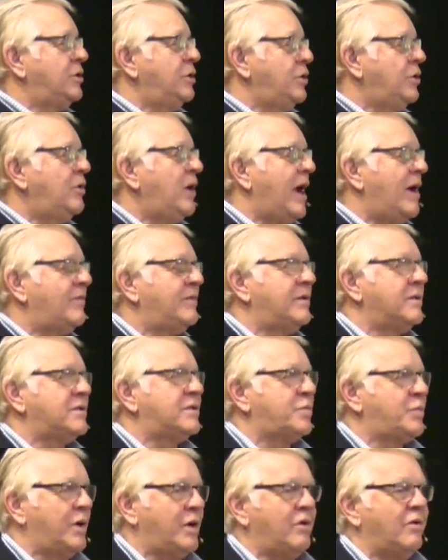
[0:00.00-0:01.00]
you have the
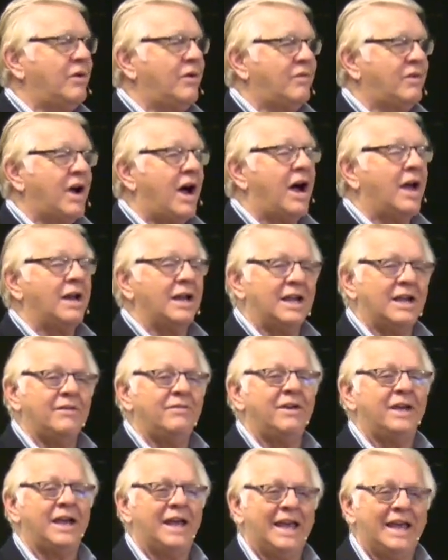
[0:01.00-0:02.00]
Spirit of God
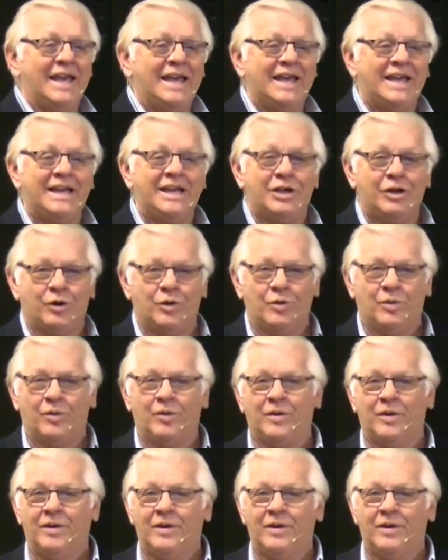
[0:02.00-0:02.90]
living in you.